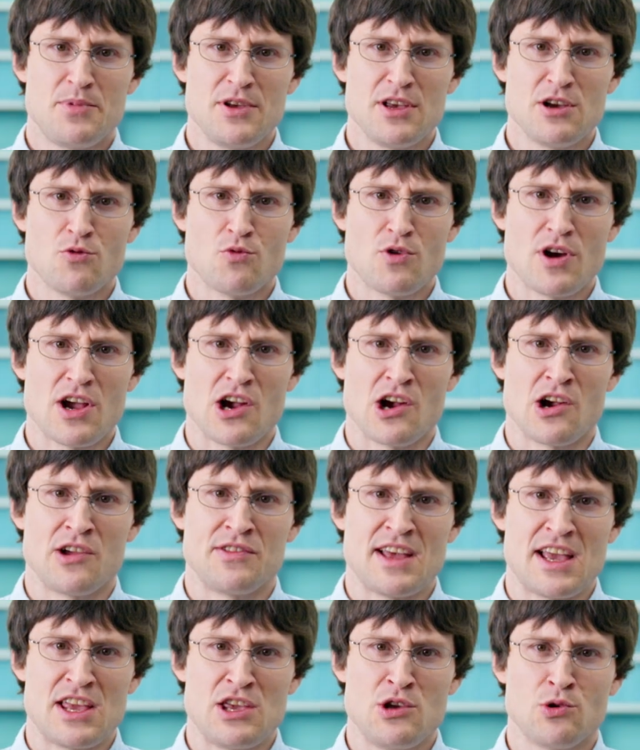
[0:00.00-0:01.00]
Be aware
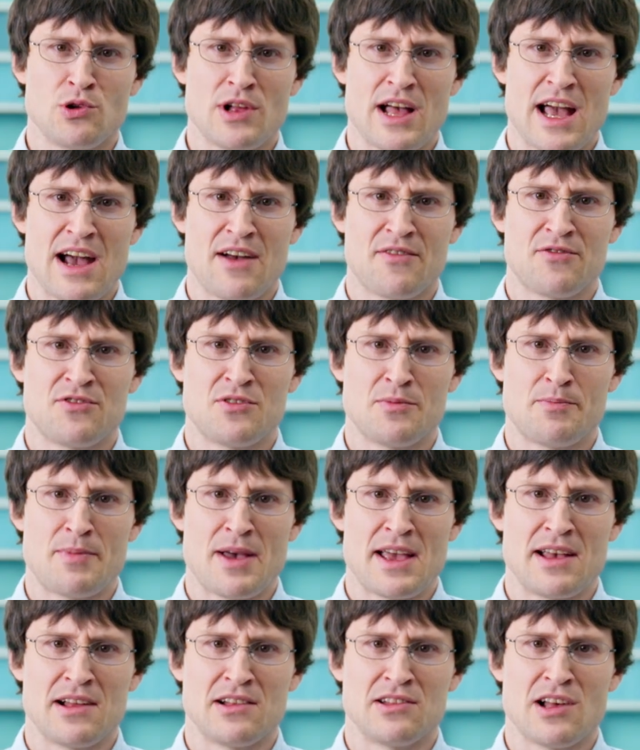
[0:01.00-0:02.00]
that you will have to
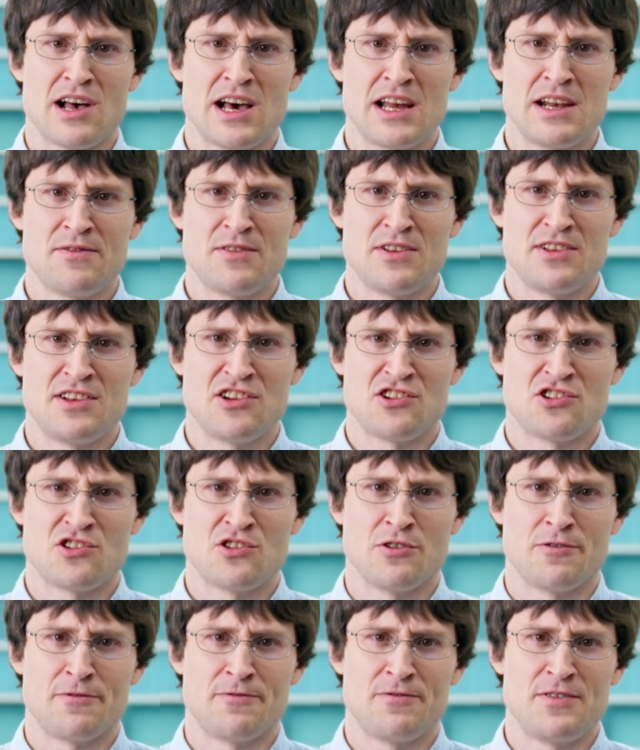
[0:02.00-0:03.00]
pay a lot of
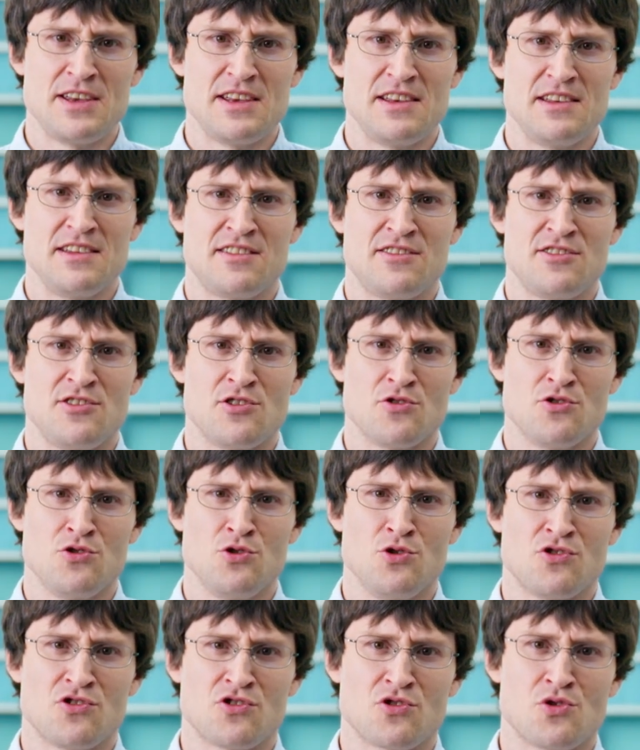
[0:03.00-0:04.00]
additional fees to your
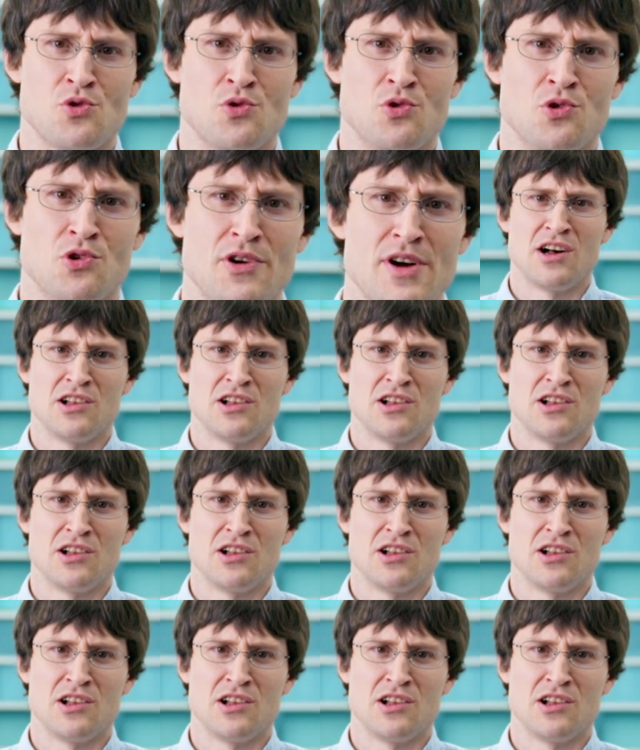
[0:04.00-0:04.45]
new school,